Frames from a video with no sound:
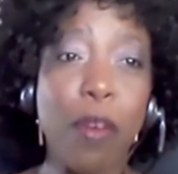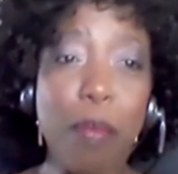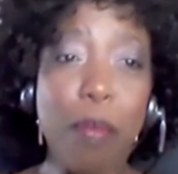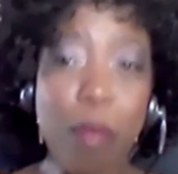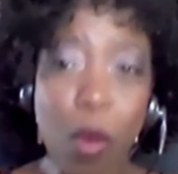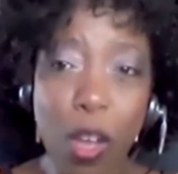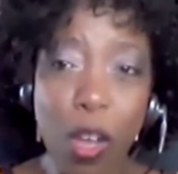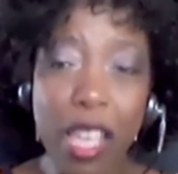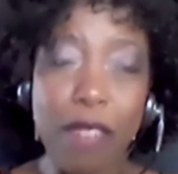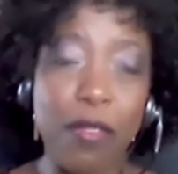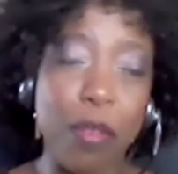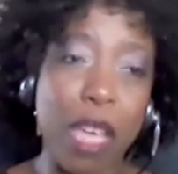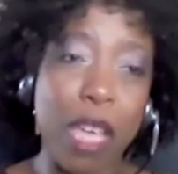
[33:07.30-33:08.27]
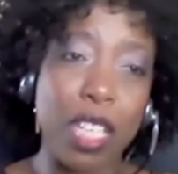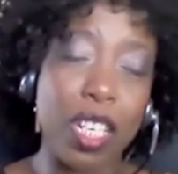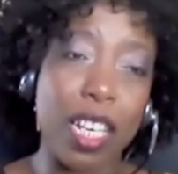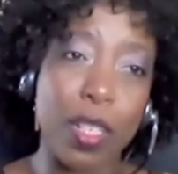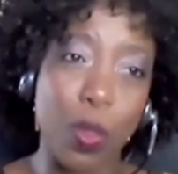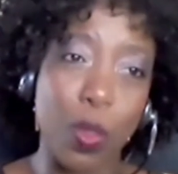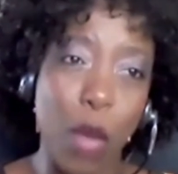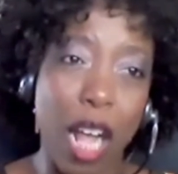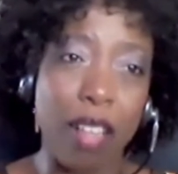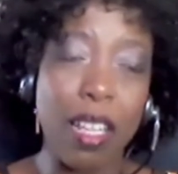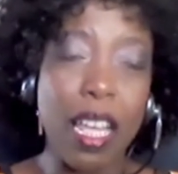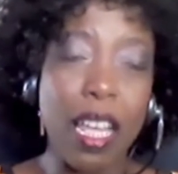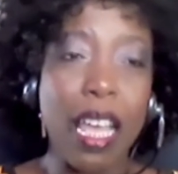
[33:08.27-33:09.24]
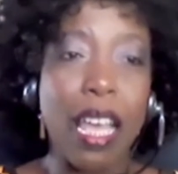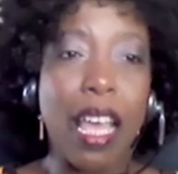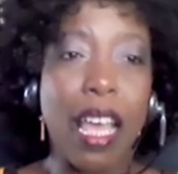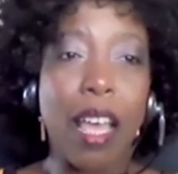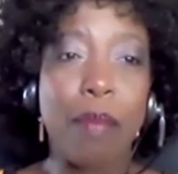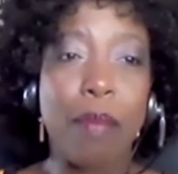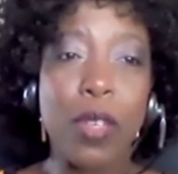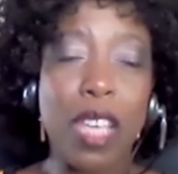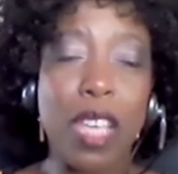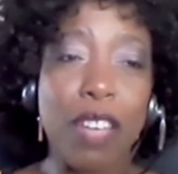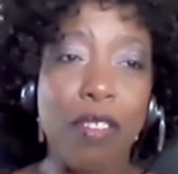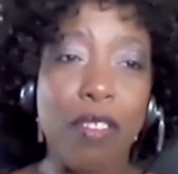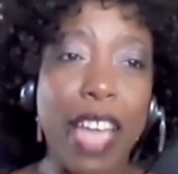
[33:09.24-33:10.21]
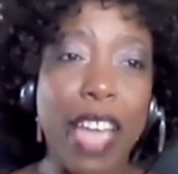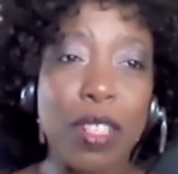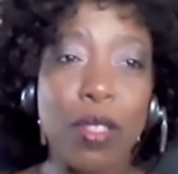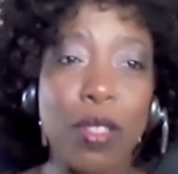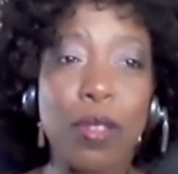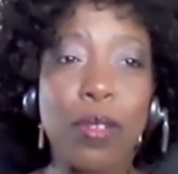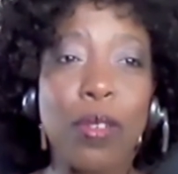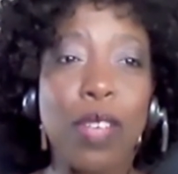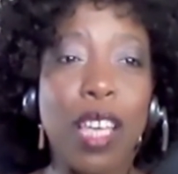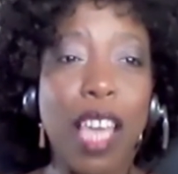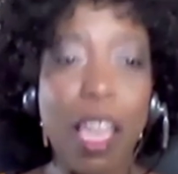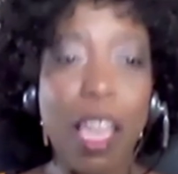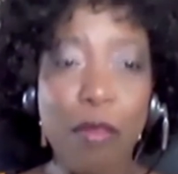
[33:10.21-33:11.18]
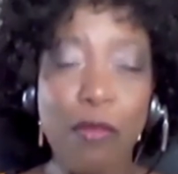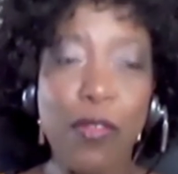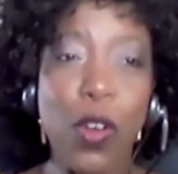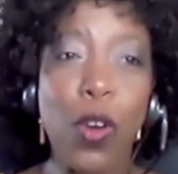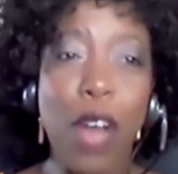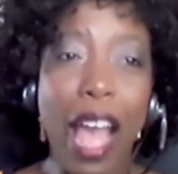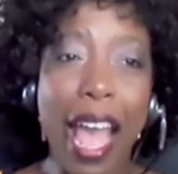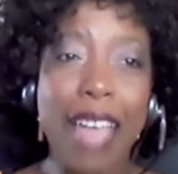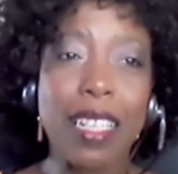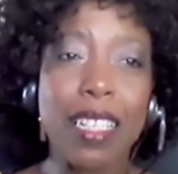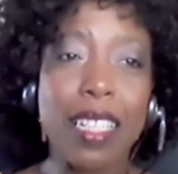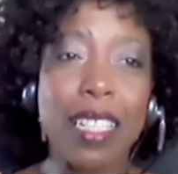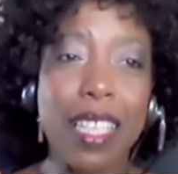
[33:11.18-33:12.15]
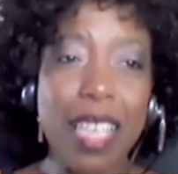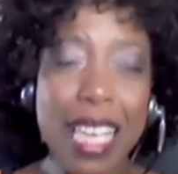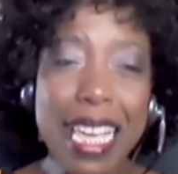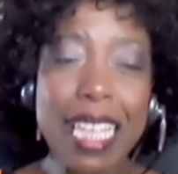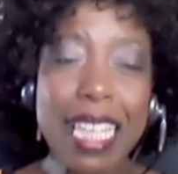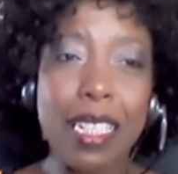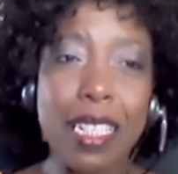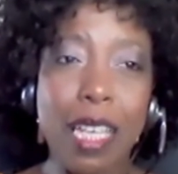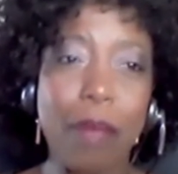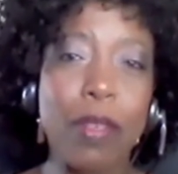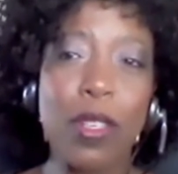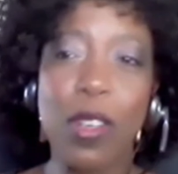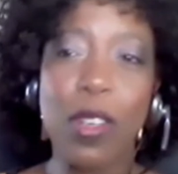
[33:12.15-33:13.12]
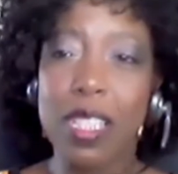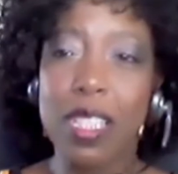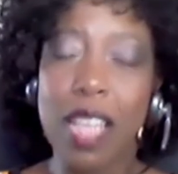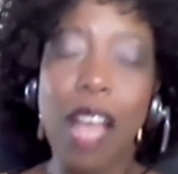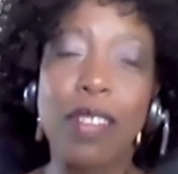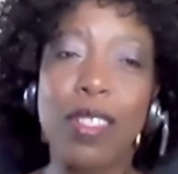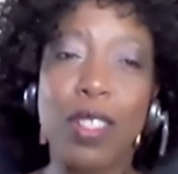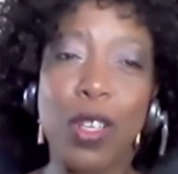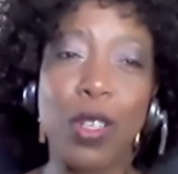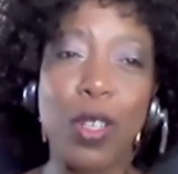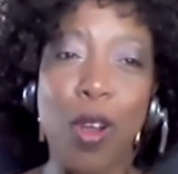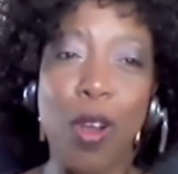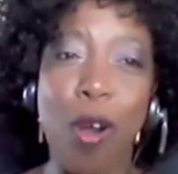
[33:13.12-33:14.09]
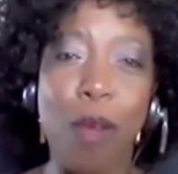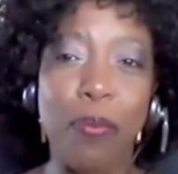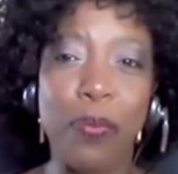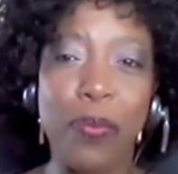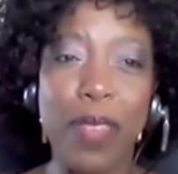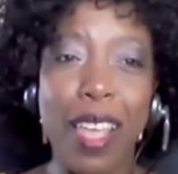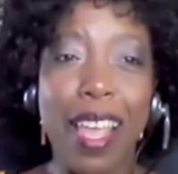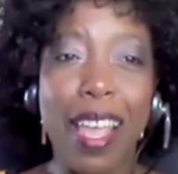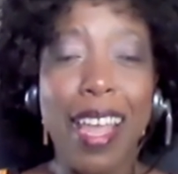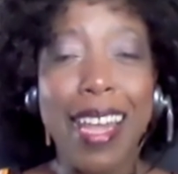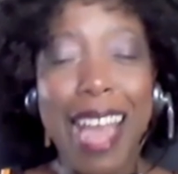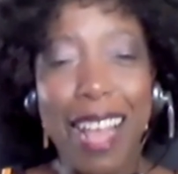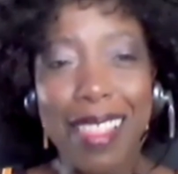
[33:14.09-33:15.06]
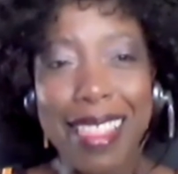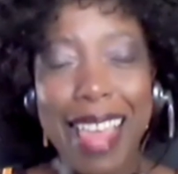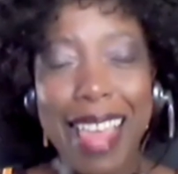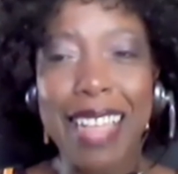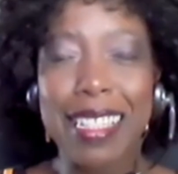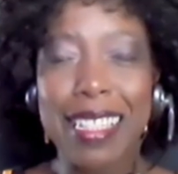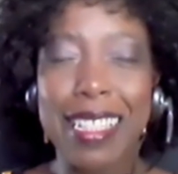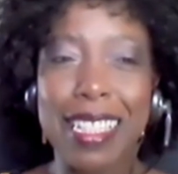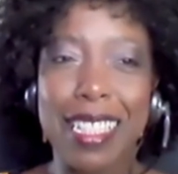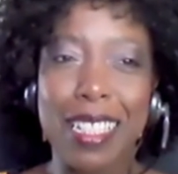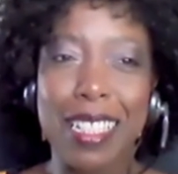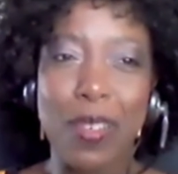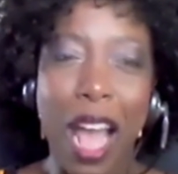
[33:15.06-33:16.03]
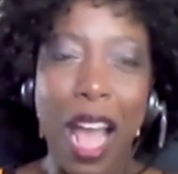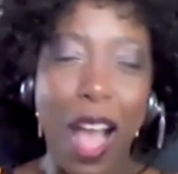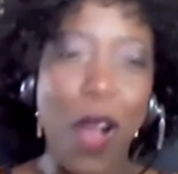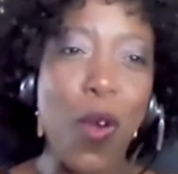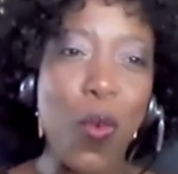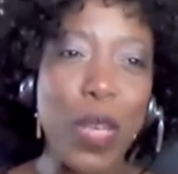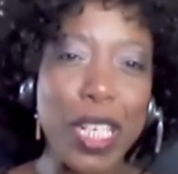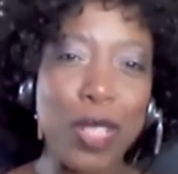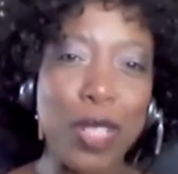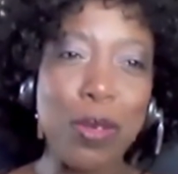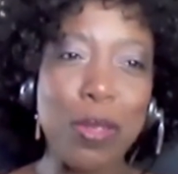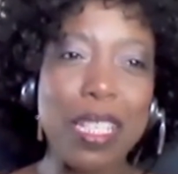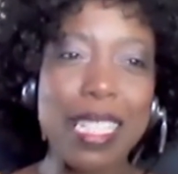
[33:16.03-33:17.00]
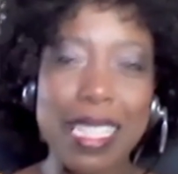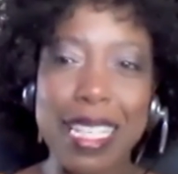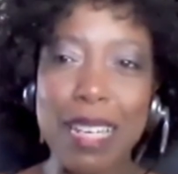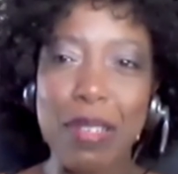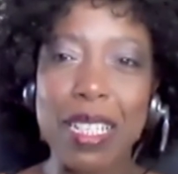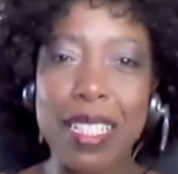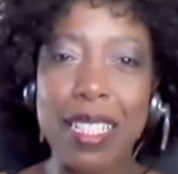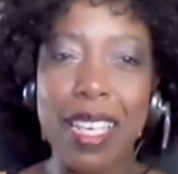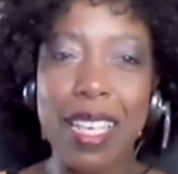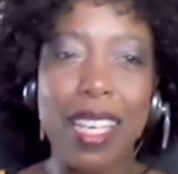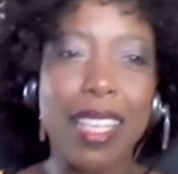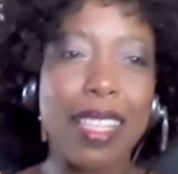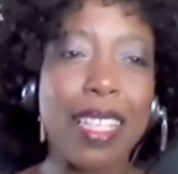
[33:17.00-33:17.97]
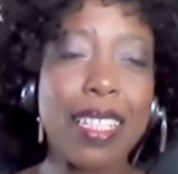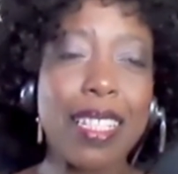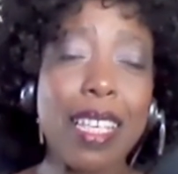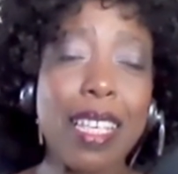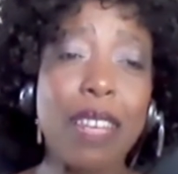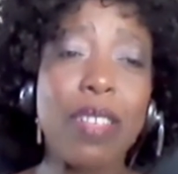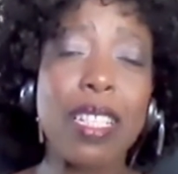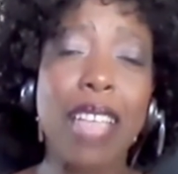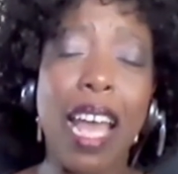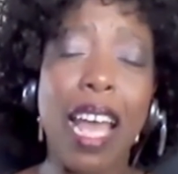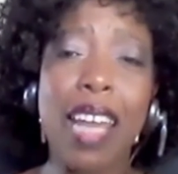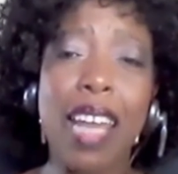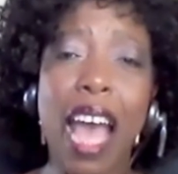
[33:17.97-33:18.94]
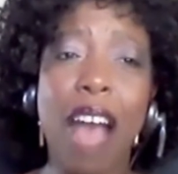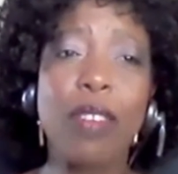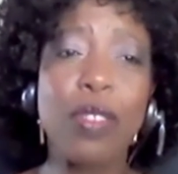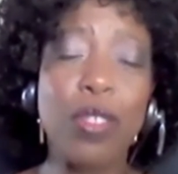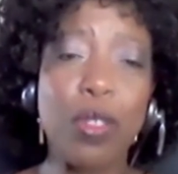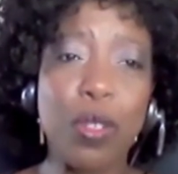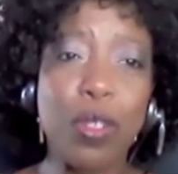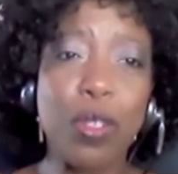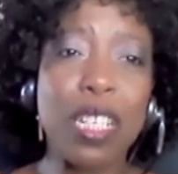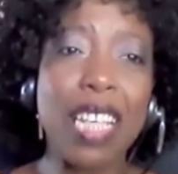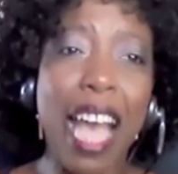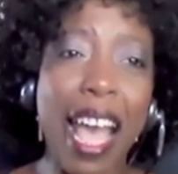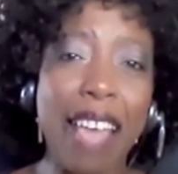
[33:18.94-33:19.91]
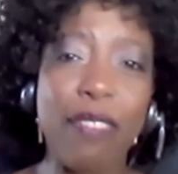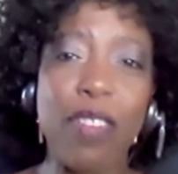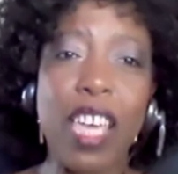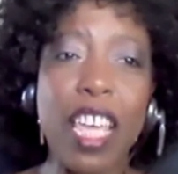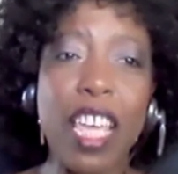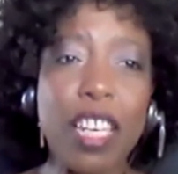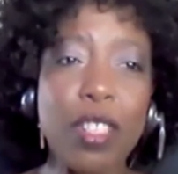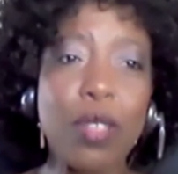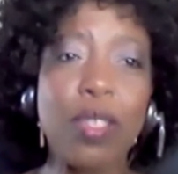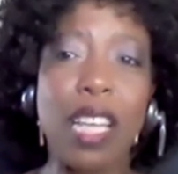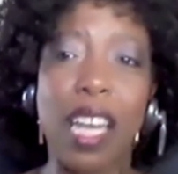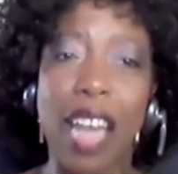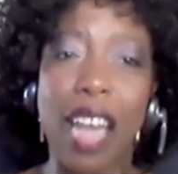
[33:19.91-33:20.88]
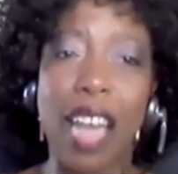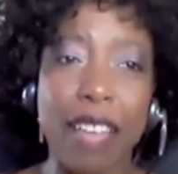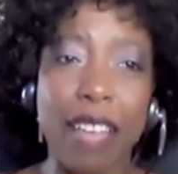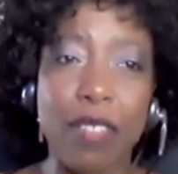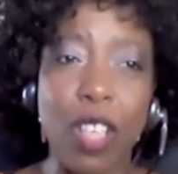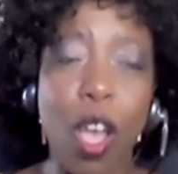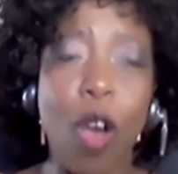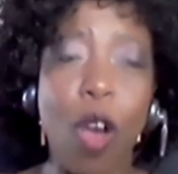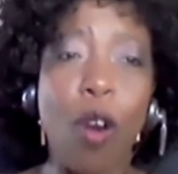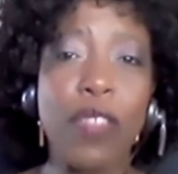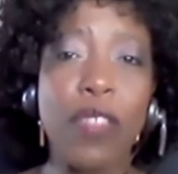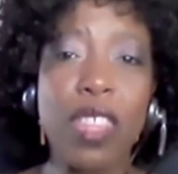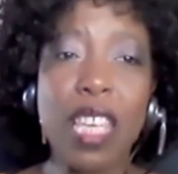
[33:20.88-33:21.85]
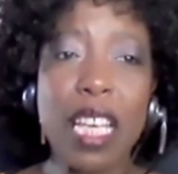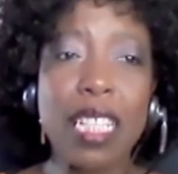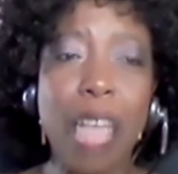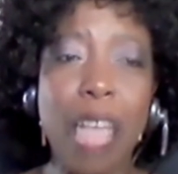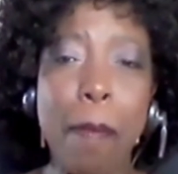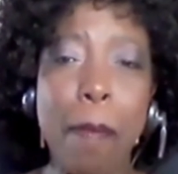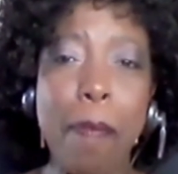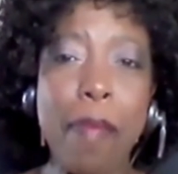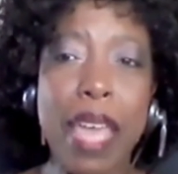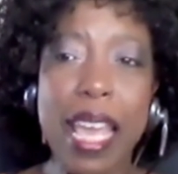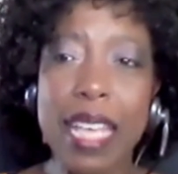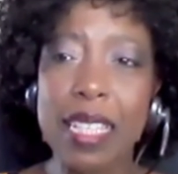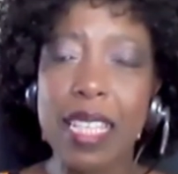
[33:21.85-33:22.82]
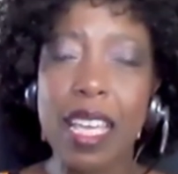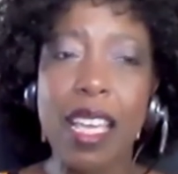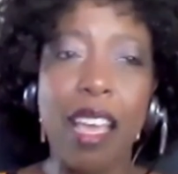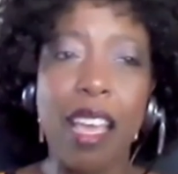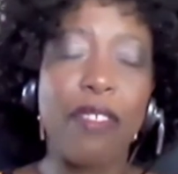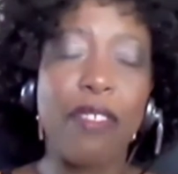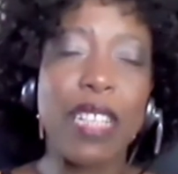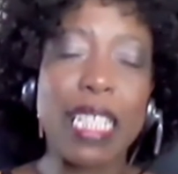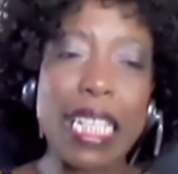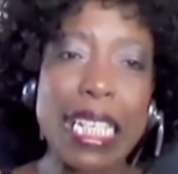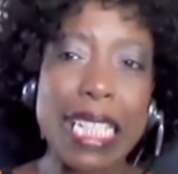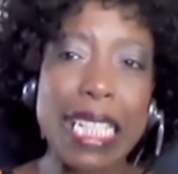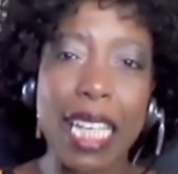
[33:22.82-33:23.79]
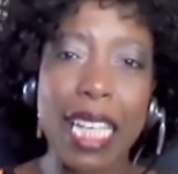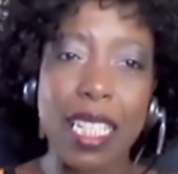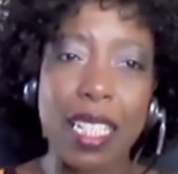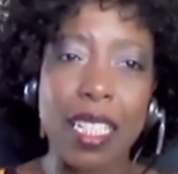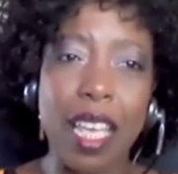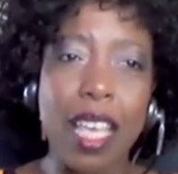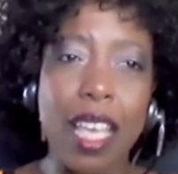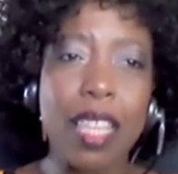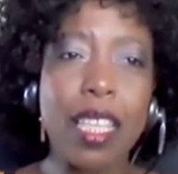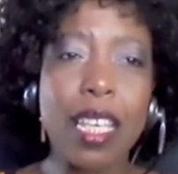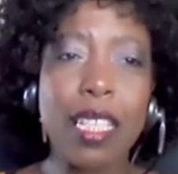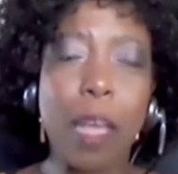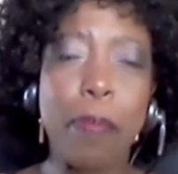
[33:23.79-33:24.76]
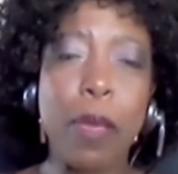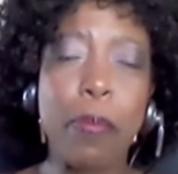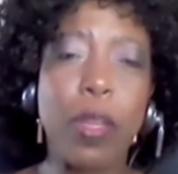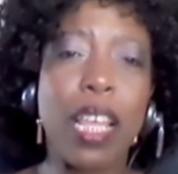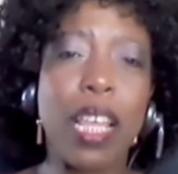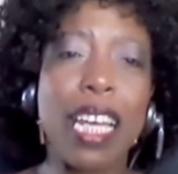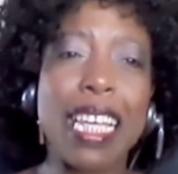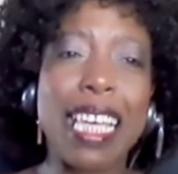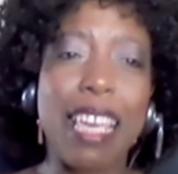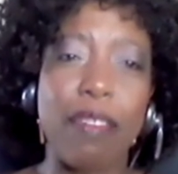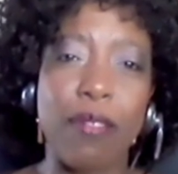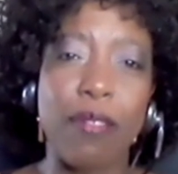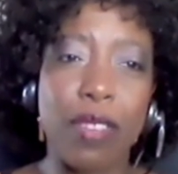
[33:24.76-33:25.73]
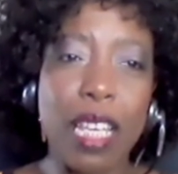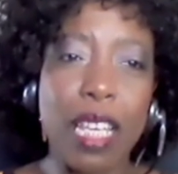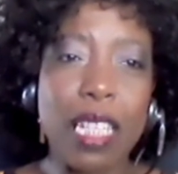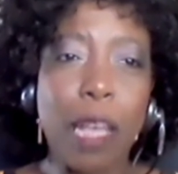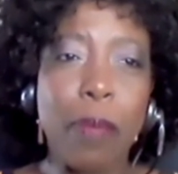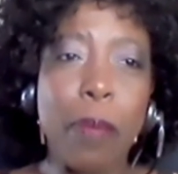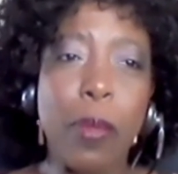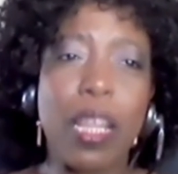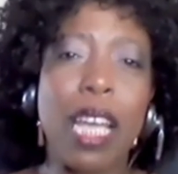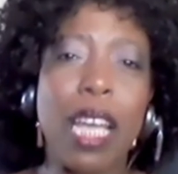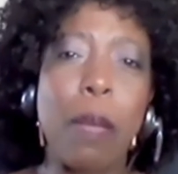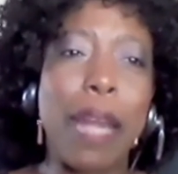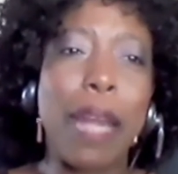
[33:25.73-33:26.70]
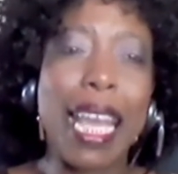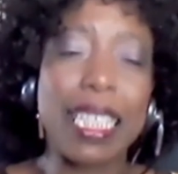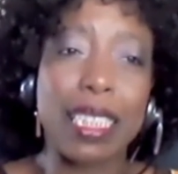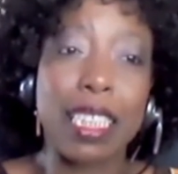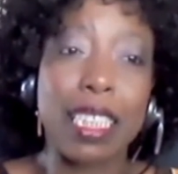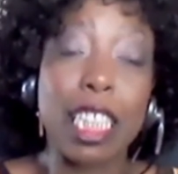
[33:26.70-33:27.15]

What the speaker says: For more information as well, you can write to info@ewconsults.com. Now, that's how we do this series. This series allows you to dive into the lives of these amazing facilitators. These are people that give. These are people that bless.